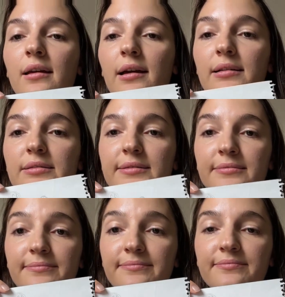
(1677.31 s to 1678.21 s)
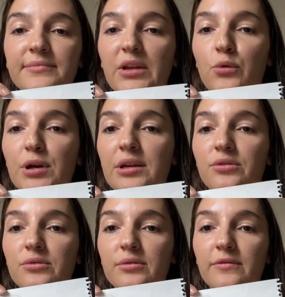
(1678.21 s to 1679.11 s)
And working
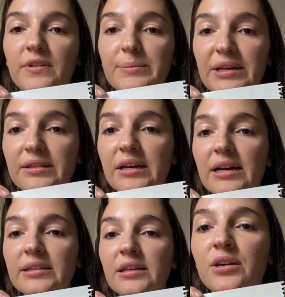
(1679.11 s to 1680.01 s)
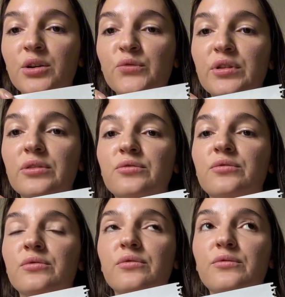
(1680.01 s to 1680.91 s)
on female line
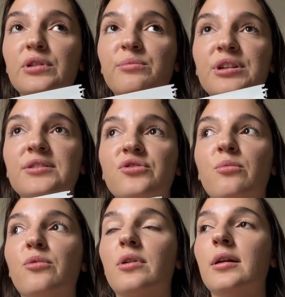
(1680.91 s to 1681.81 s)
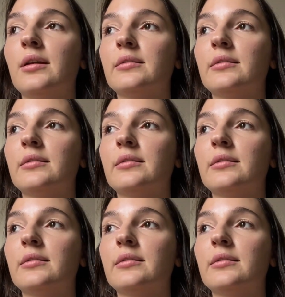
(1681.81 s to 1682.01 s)
will bring you more